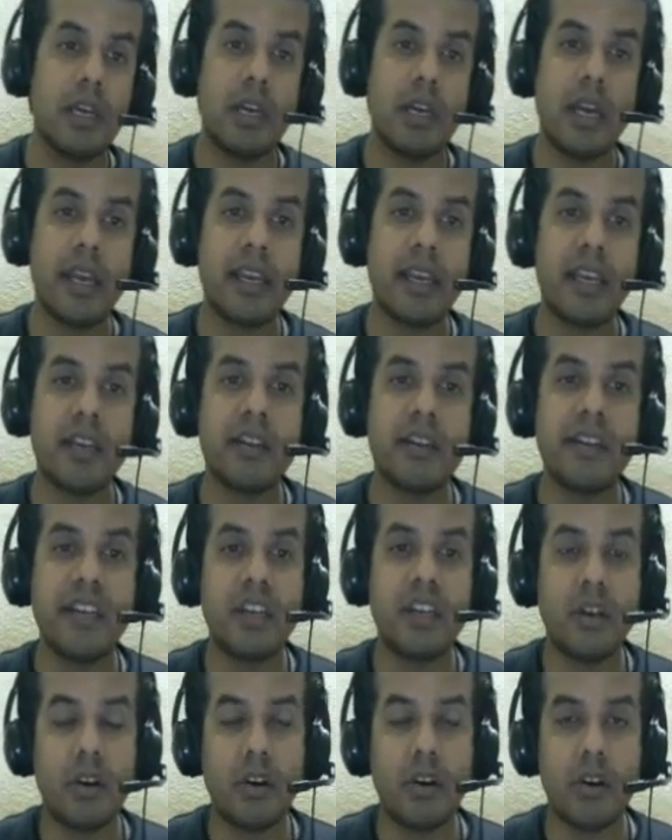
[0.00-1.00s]
I can
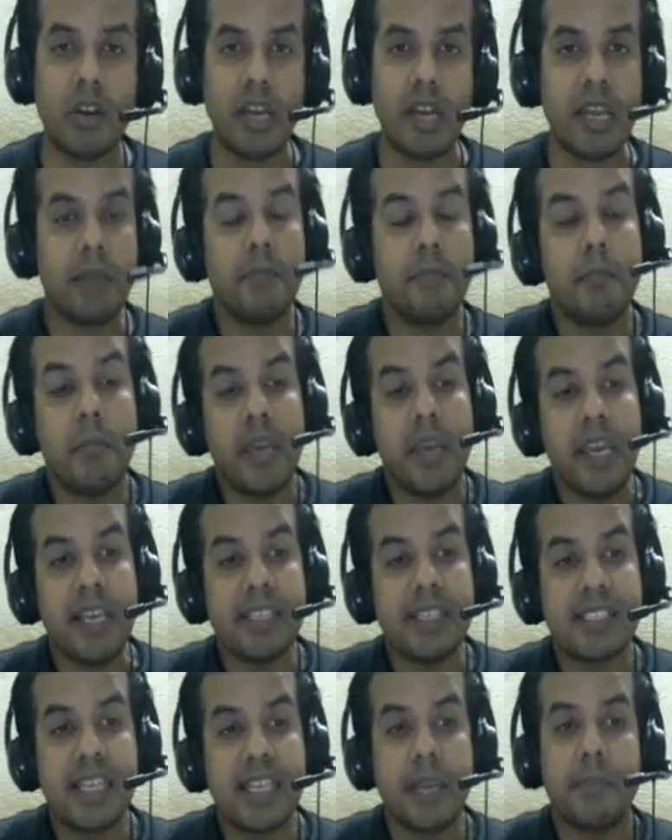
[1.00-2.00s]
recall. I may
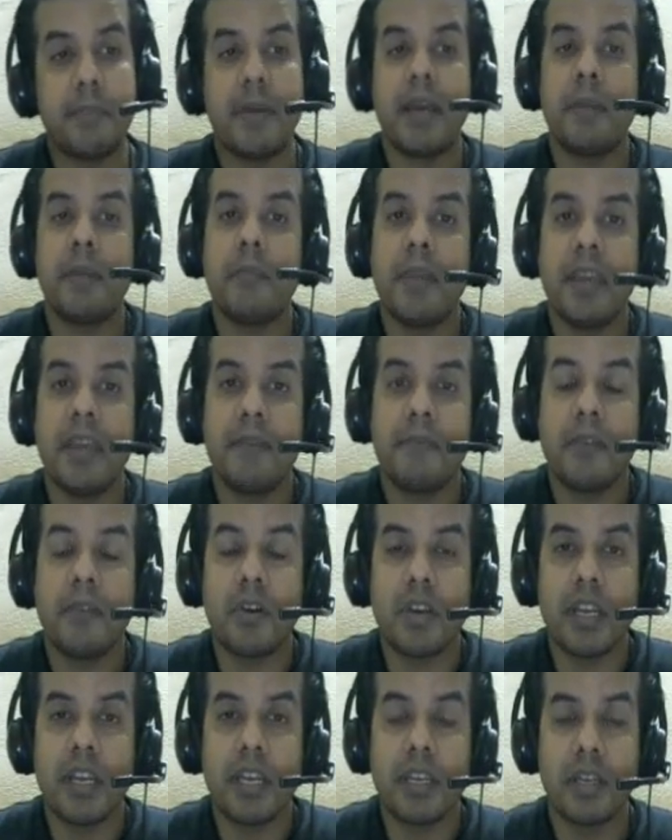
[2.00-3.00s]
skip, I may
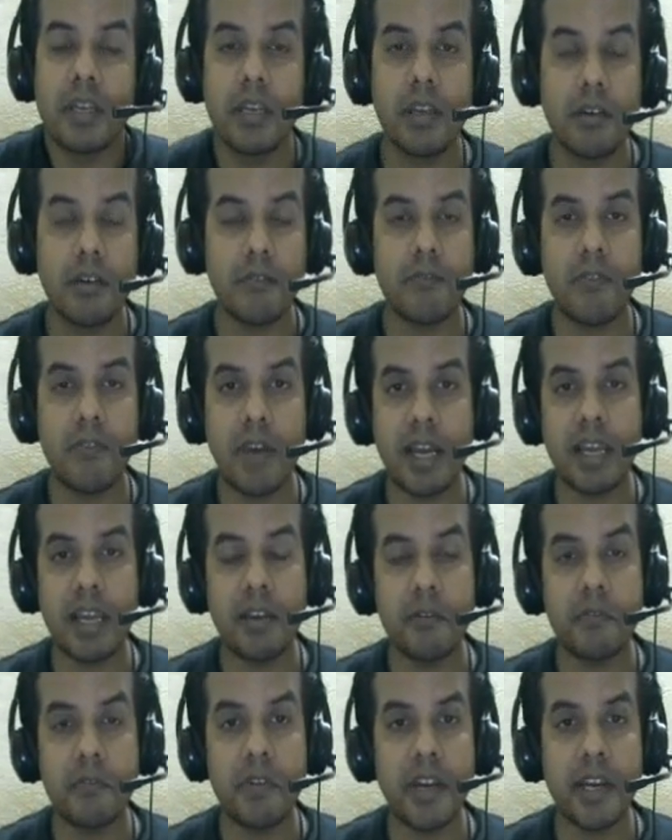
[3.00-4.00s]
forget why I
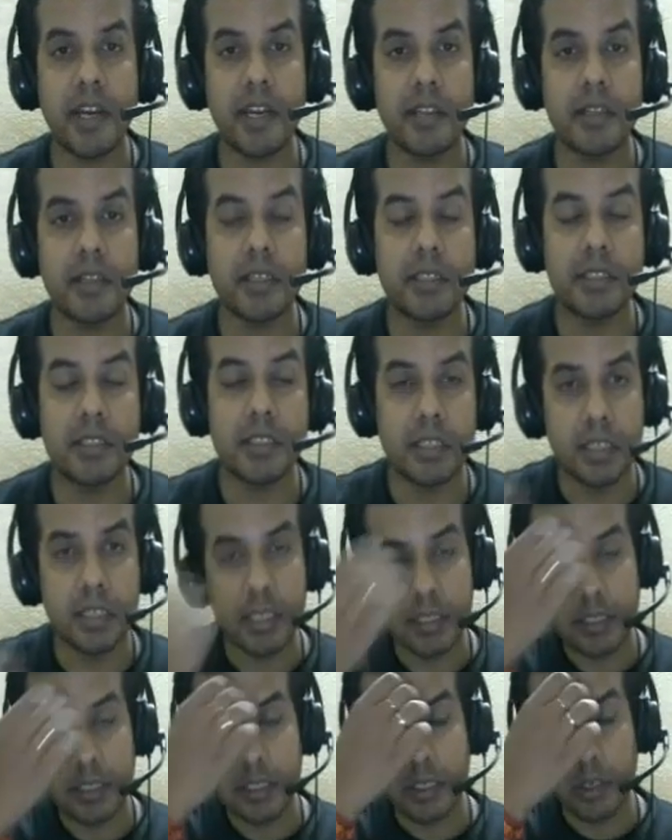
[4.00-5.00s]
have created
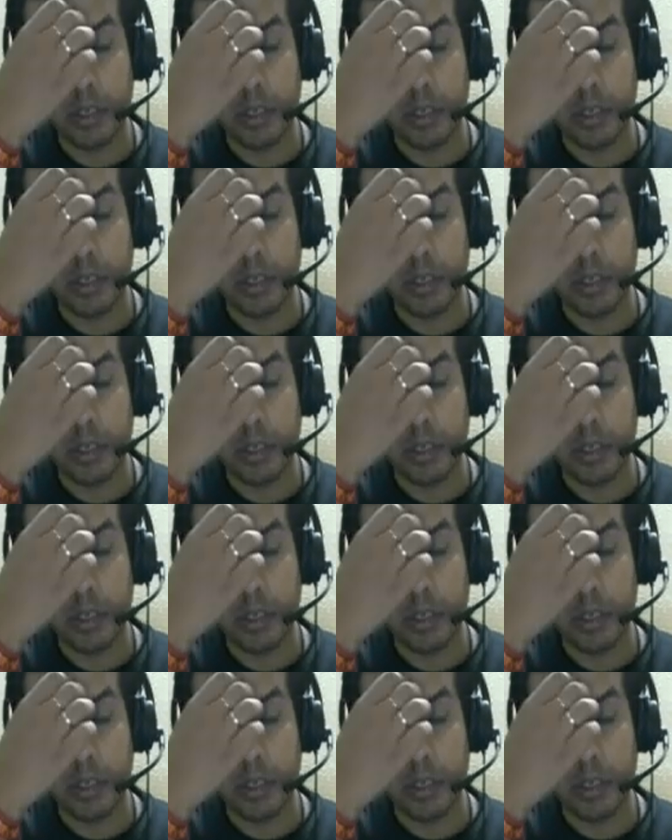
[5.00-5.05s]
this